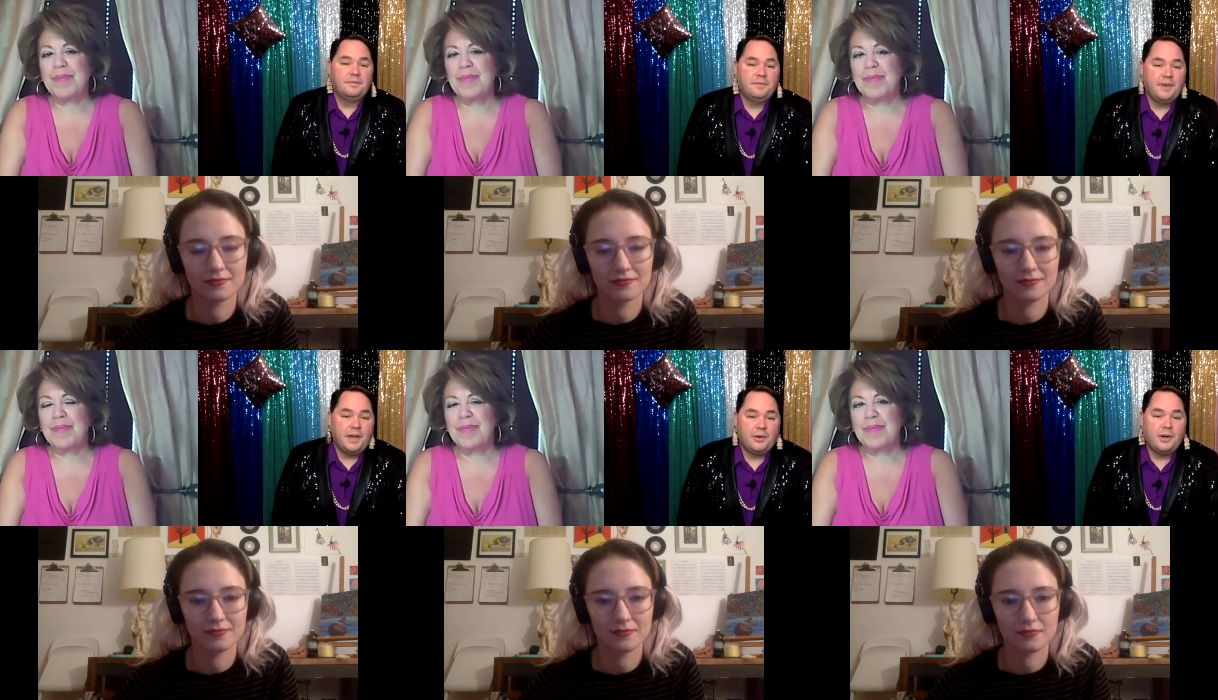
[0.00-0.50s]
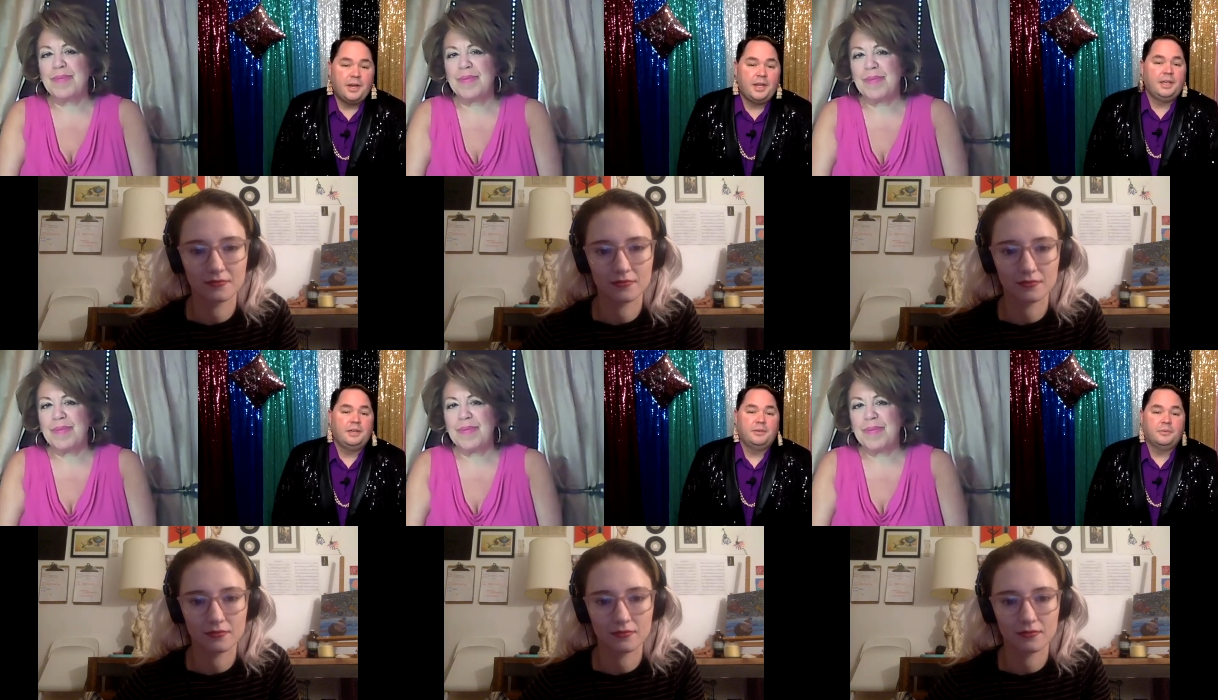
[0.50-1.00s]

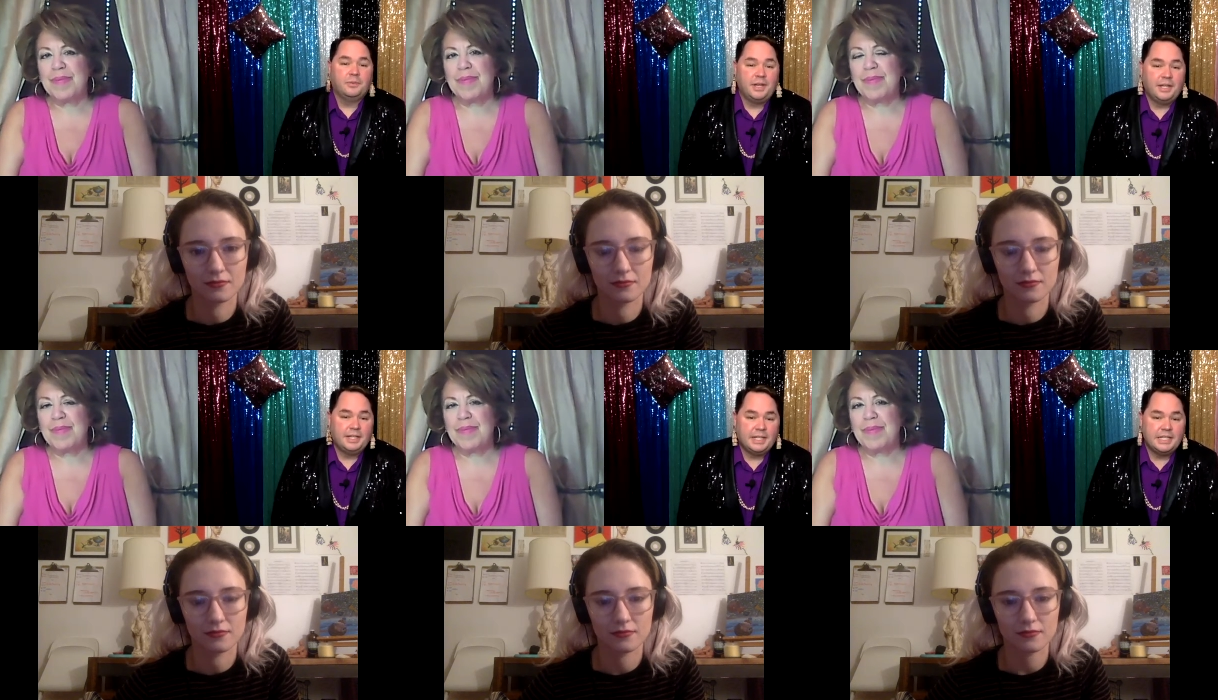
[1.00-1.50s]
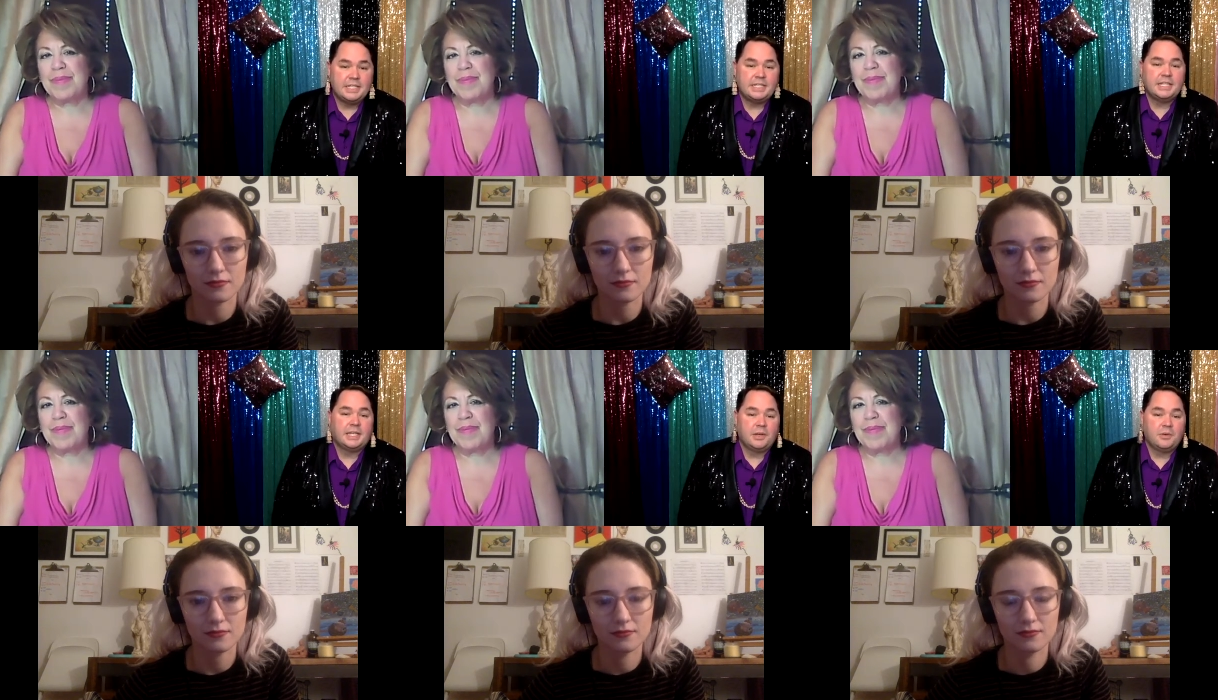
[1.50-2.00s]
Speaker 1: very
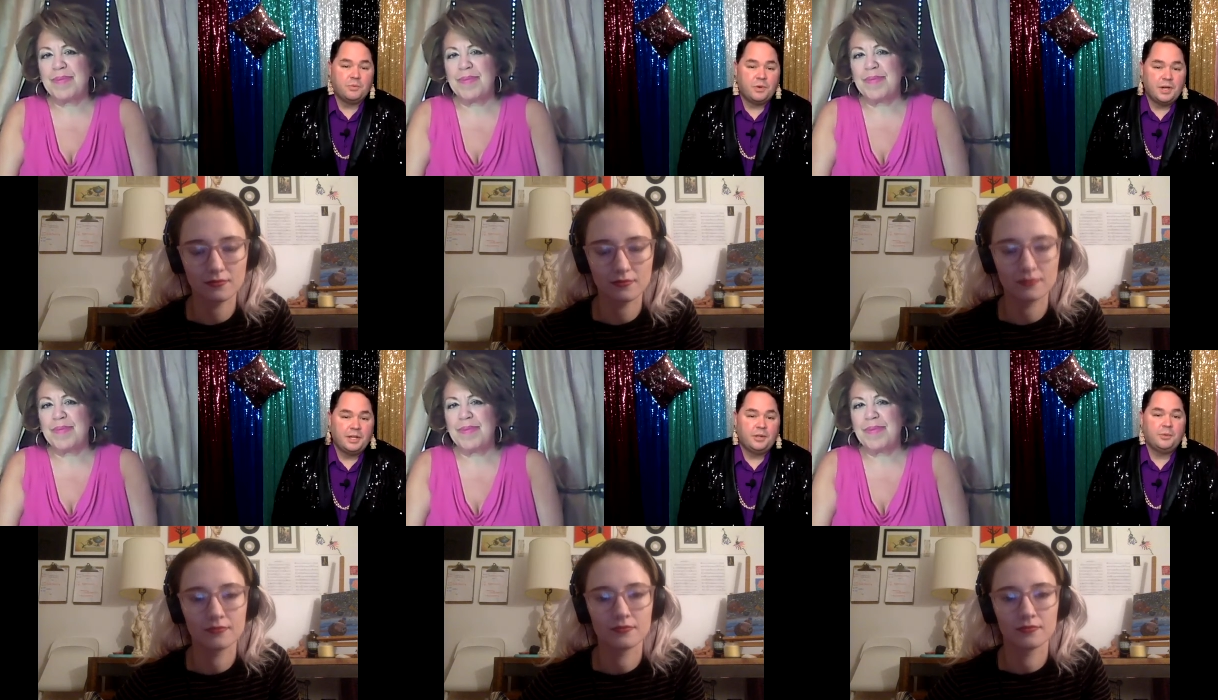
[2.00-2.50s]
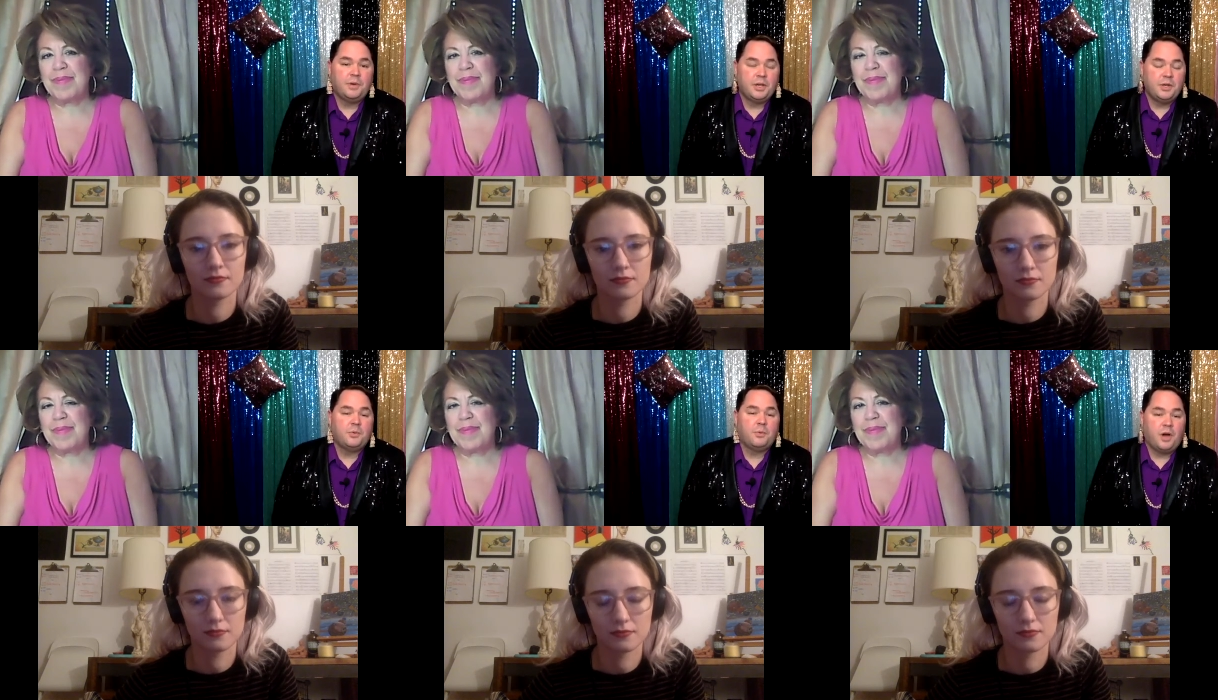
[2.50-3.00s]
realistic and real
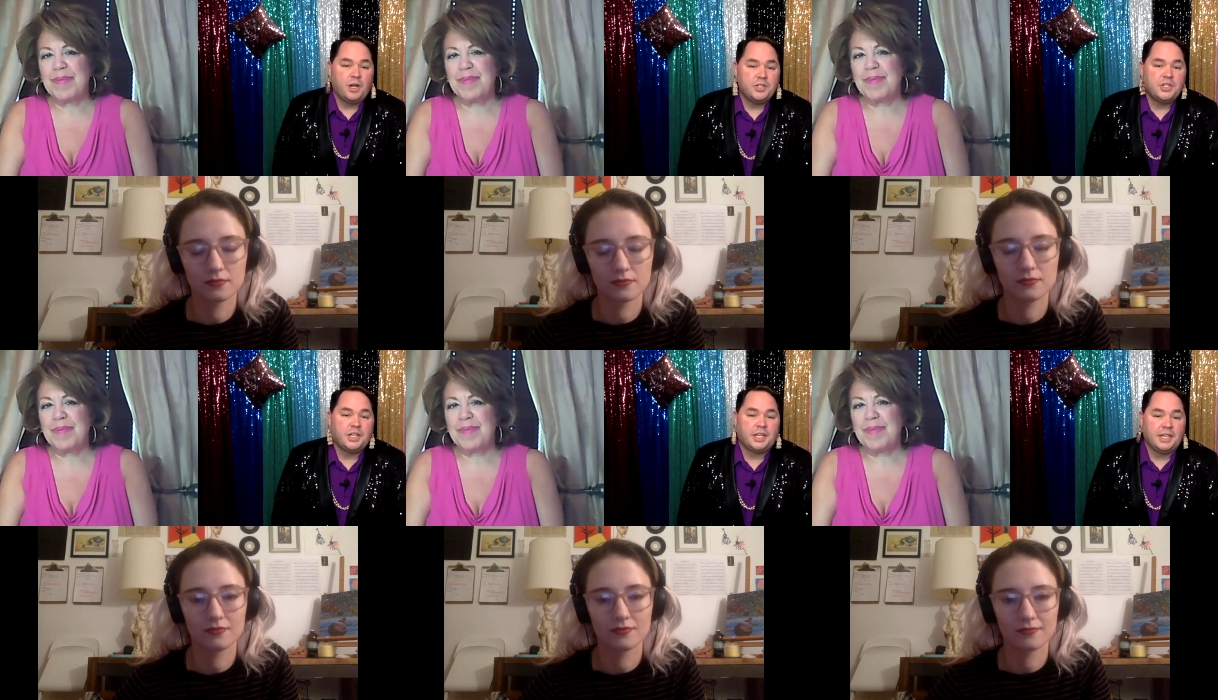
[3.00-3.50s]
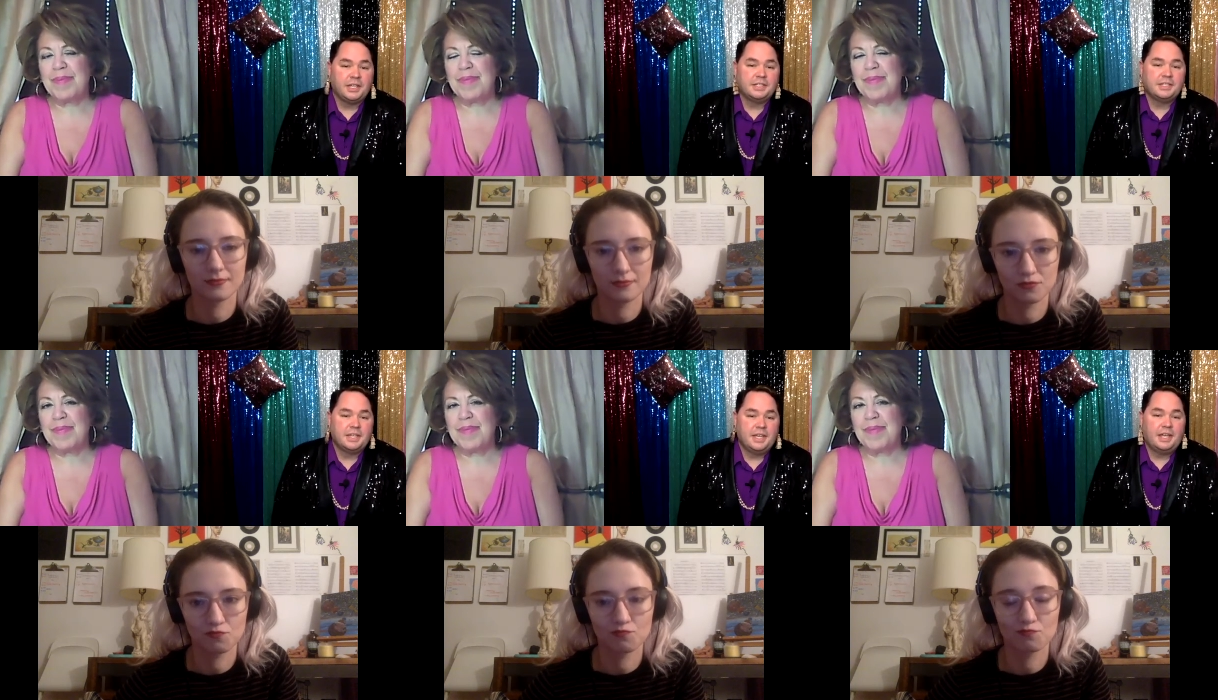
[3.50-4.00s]
when you're watching
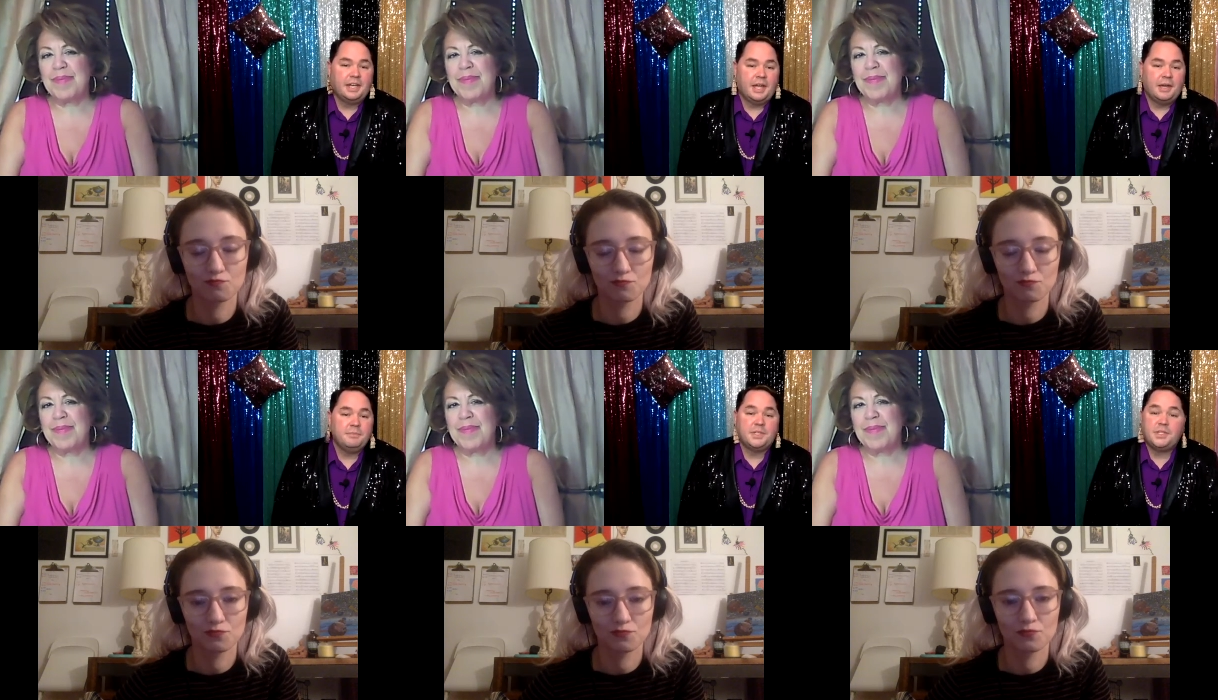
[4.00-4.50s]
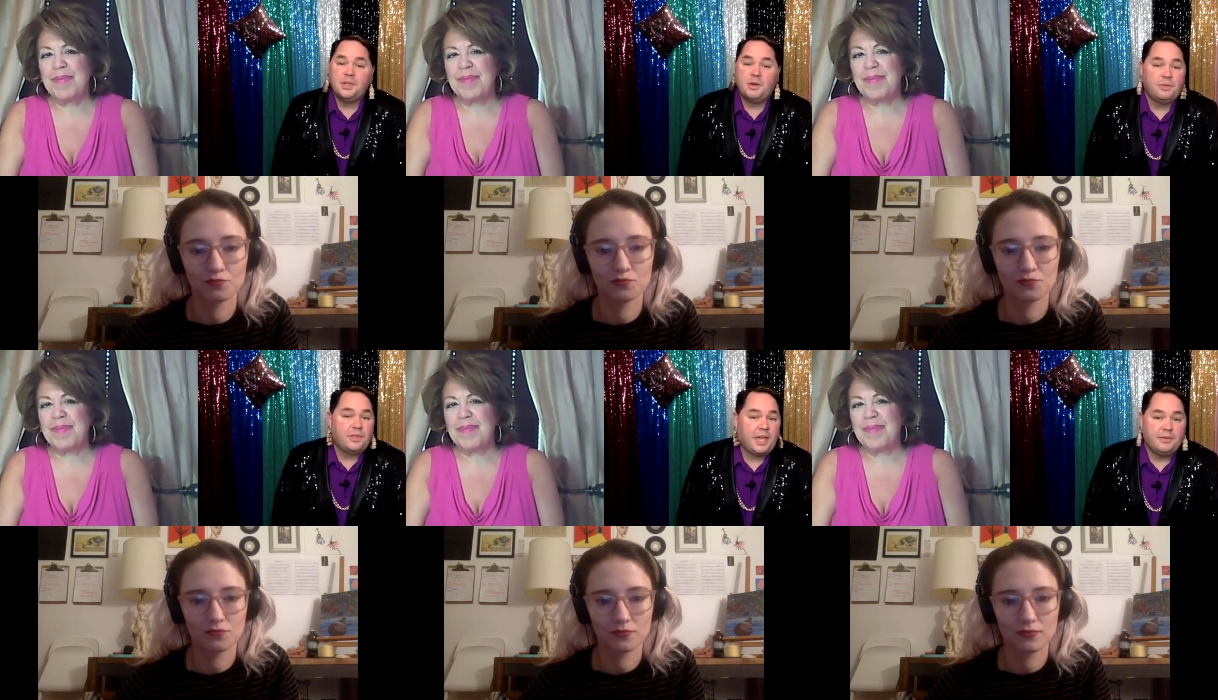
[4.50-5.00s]
it. And I'm
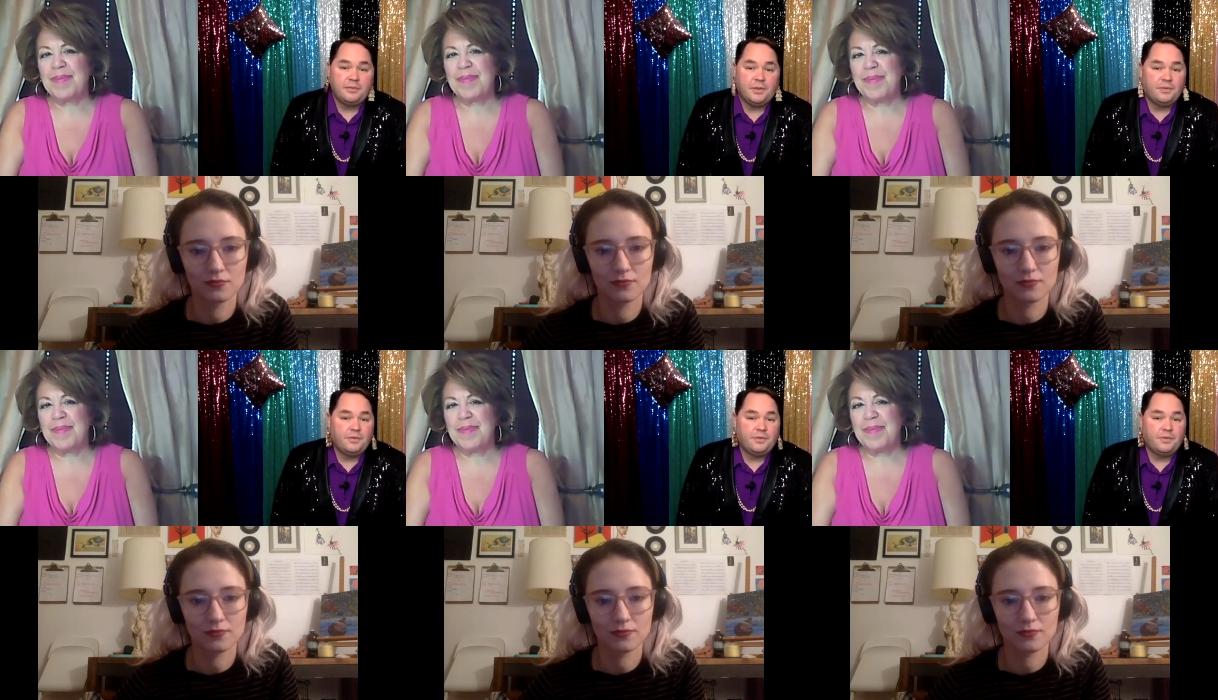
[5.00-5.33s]
so thankful